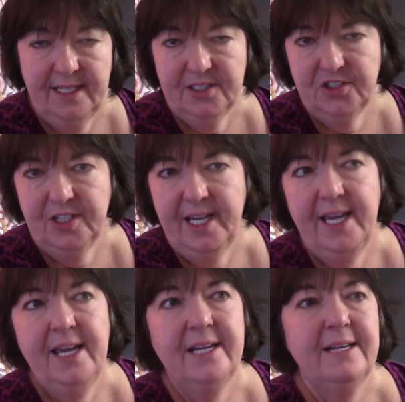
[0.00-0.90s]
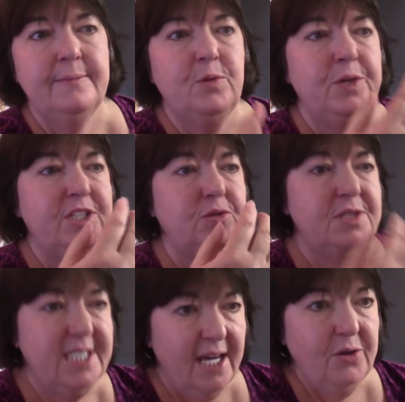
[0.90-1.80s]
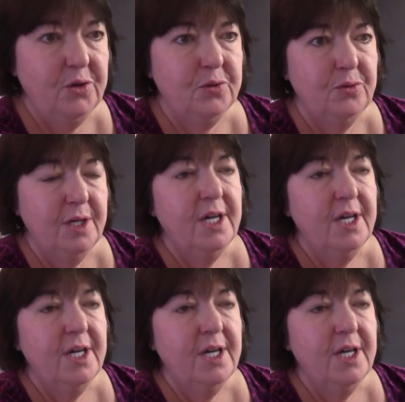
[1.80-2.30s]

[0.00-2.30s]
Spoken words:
yesterday, and I am going to tell you